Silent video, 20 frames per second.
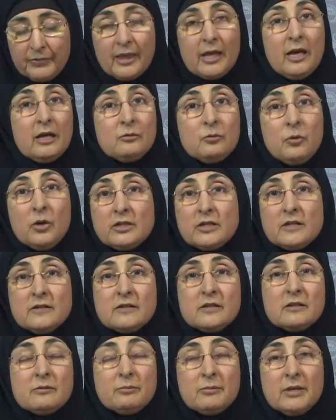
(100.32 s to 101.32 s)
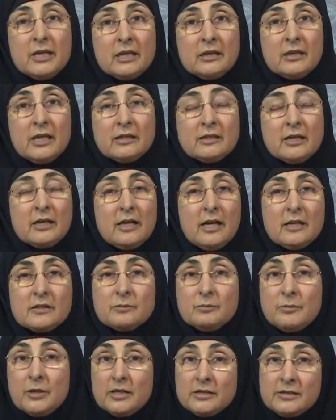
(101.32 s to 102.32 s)
And what does it mean that Allah's
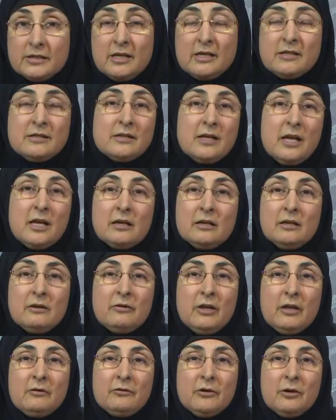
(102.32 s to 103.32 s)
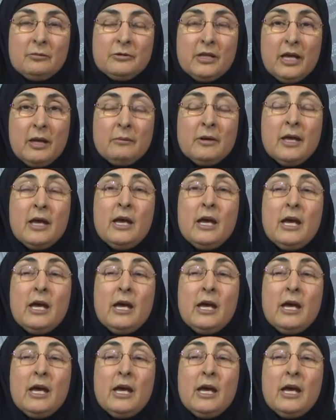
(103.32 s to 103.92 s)
mercy is taken away from them?